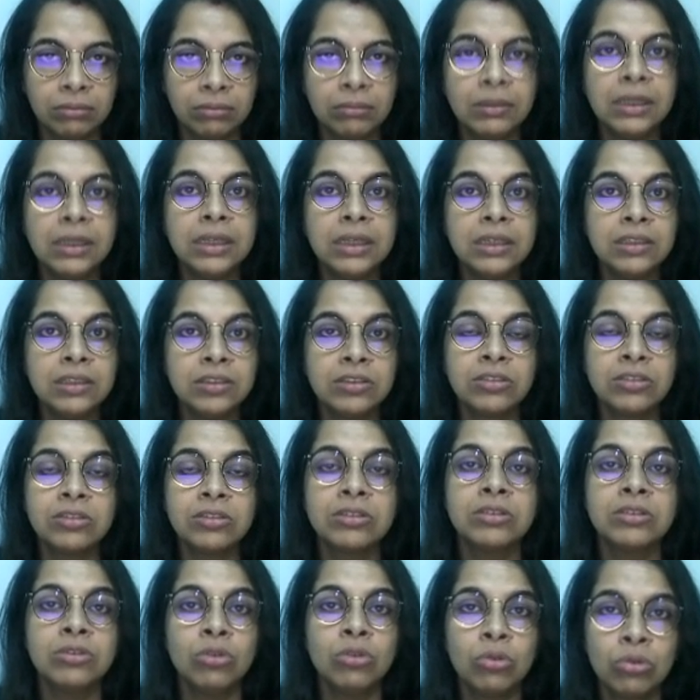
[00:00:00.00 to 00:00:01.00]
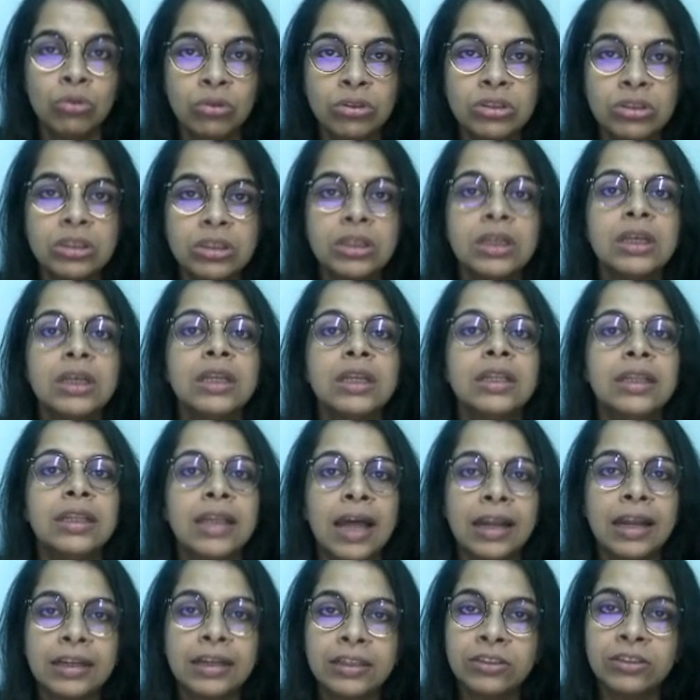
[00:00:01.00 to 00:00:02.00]
Please note
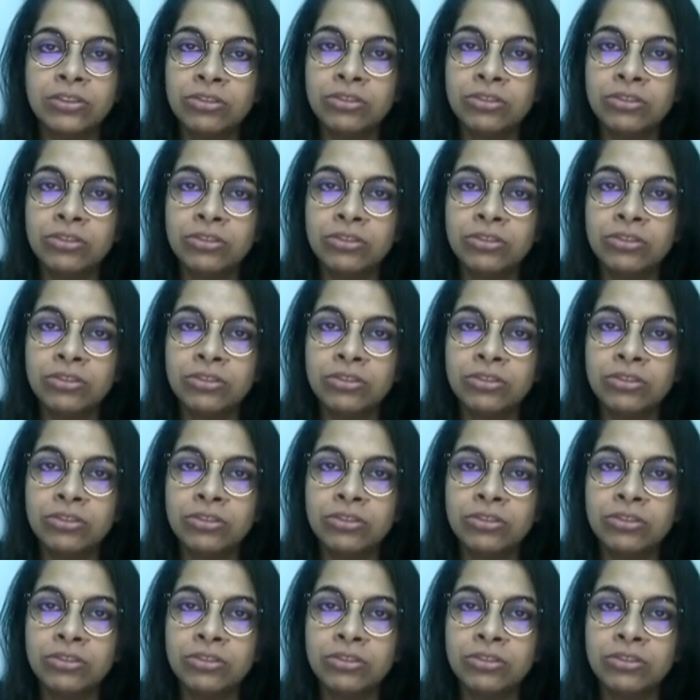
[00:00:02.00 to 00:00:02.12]
that it